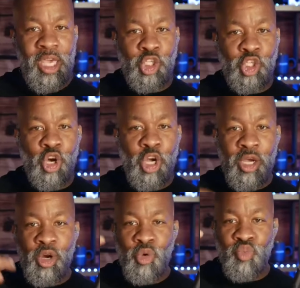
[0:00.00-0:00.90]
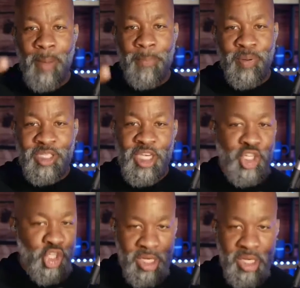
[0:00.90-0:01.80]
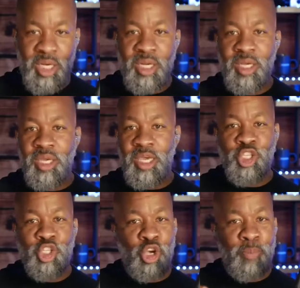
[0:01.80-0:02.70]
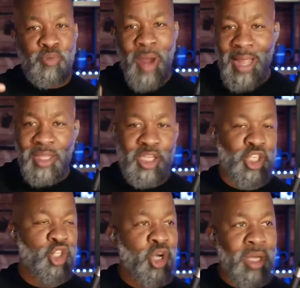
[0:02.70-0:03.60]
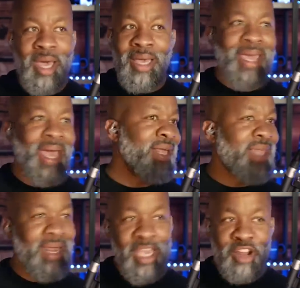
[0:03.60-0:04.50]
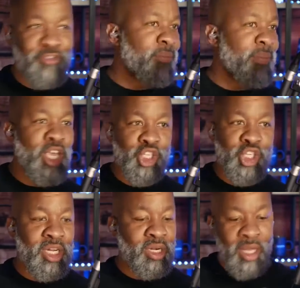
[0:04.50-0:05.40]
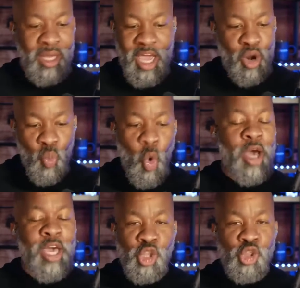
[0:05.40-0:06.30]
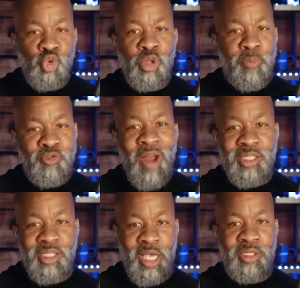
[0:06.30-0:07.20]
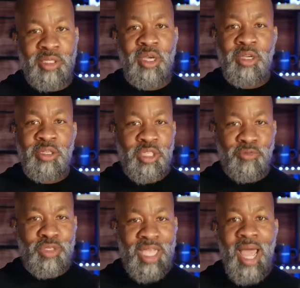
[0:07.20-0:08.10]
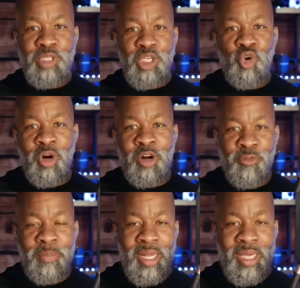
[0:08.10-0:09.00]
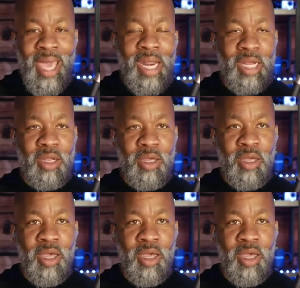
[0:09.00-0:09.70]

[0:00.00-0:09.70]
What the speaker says: It took repetition. It took practice. It took getting that information and kind of walking through the process several times in order for me to get it.